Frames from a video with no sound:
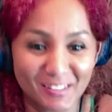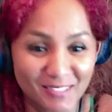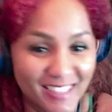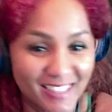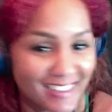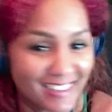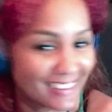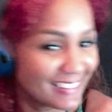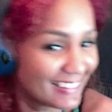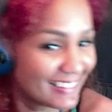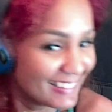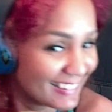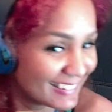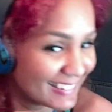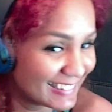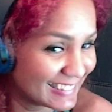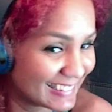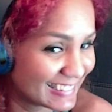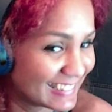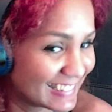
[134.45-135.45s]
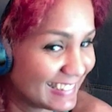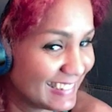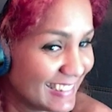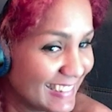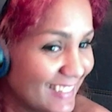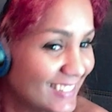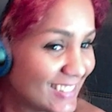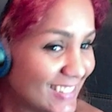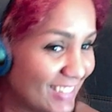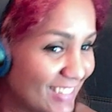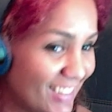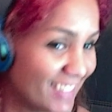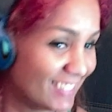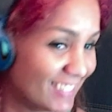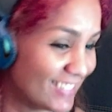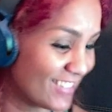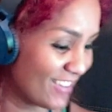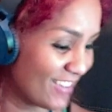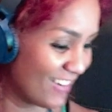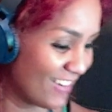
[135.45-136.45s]
rain, so I
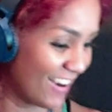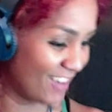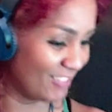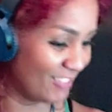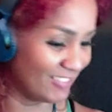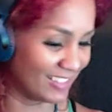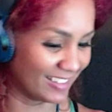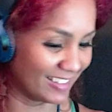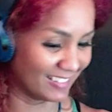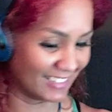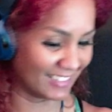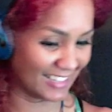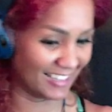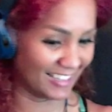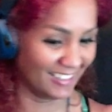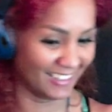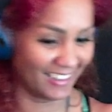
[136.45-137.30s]
don't know how am I gonna...